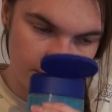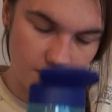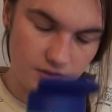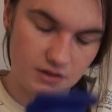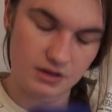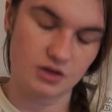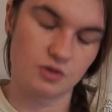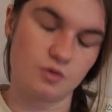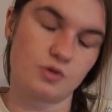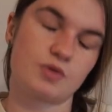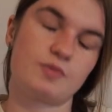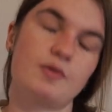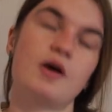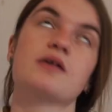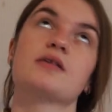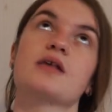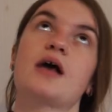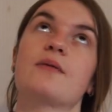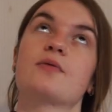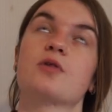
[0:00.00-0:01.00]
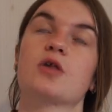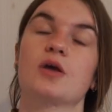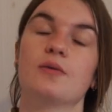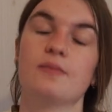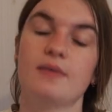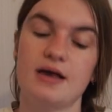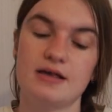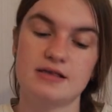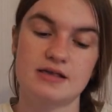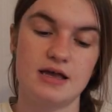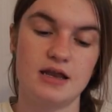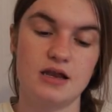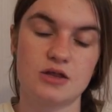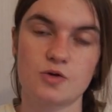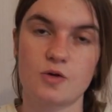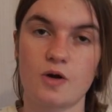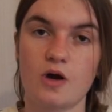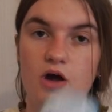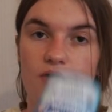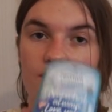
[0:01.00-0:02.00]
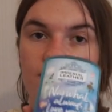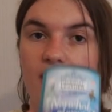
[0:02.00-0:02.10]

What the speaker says: this one smells absolutely amazing. So I've got